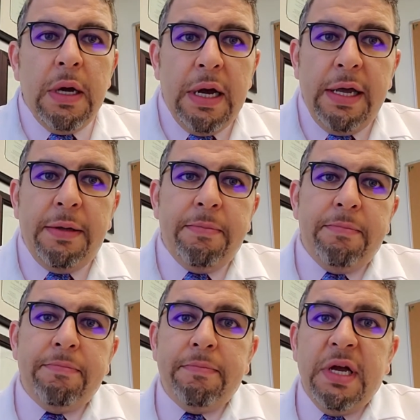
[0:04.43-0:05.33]
Hi,
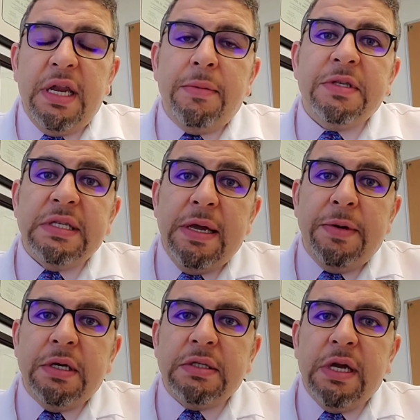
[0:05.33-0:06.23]
my name is
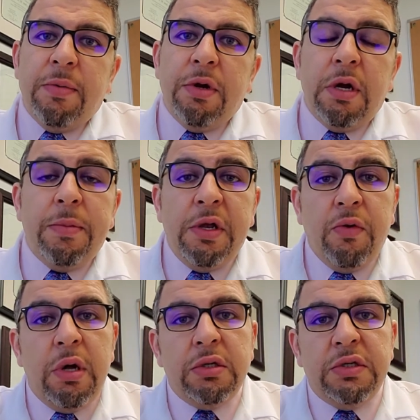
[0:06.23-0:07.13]
Samuel Samron. I'm a
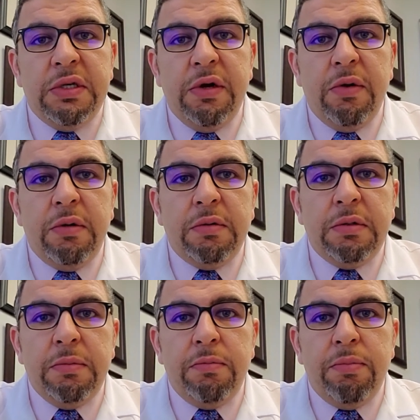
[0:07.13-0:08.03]
urologist here
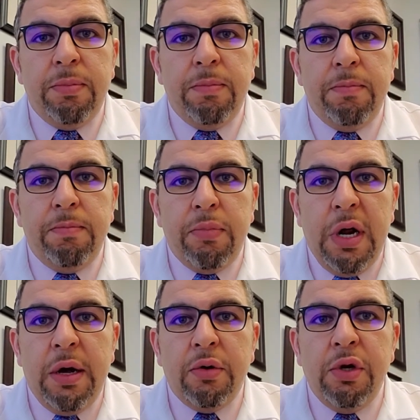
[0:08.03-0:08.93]
at
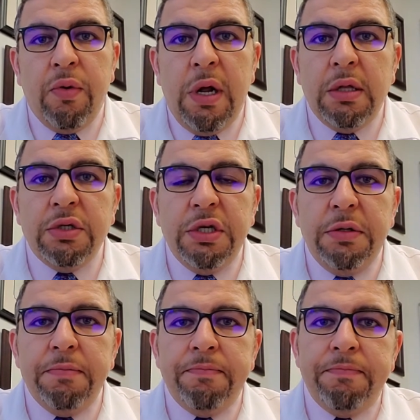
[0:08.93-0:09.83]
Brown Urology,
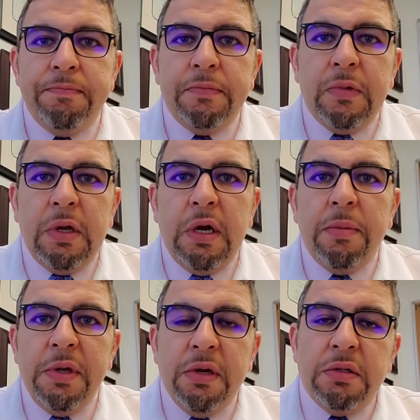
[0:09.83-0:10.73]
and
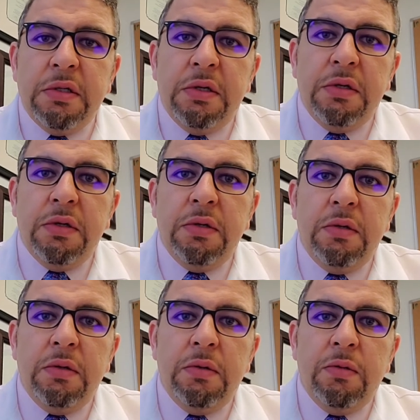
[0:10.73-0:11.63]
I'm here to
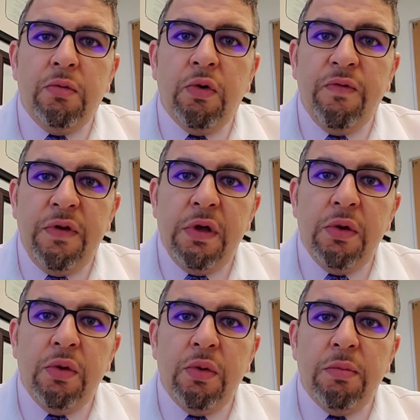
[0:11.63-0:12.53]

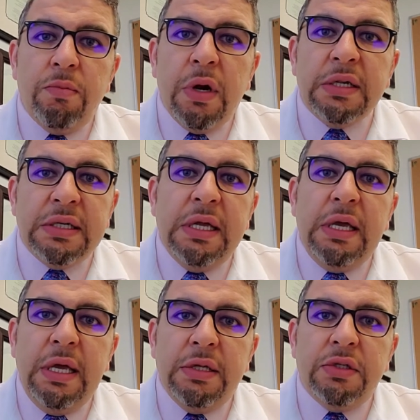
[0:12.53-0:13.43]
review prostate
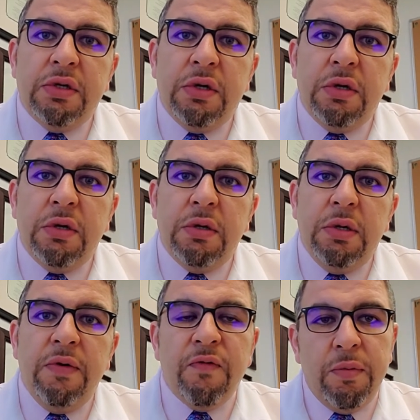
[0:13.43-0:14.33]
cancer
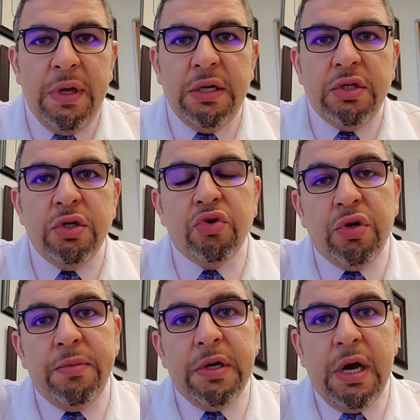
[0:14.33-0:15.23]
information,
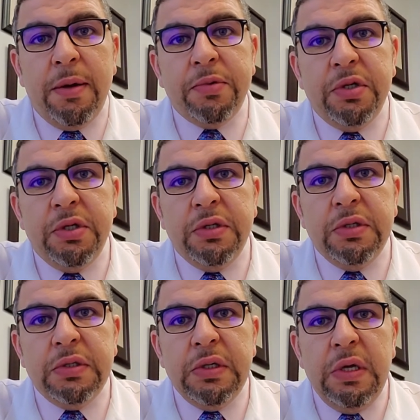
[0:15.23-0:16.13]
treatment
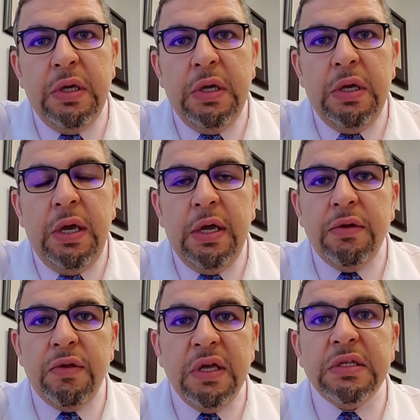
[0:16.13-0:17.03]
options,
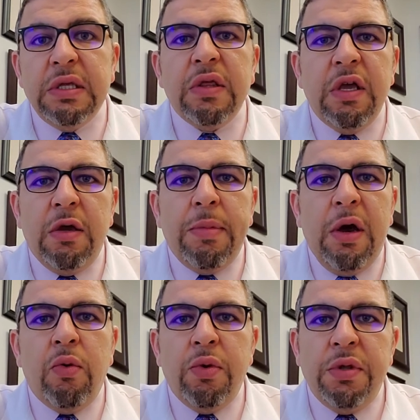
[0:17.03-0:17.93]
and things to think
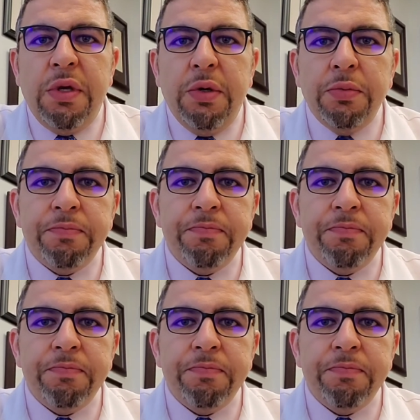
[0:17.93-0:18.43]
about with you.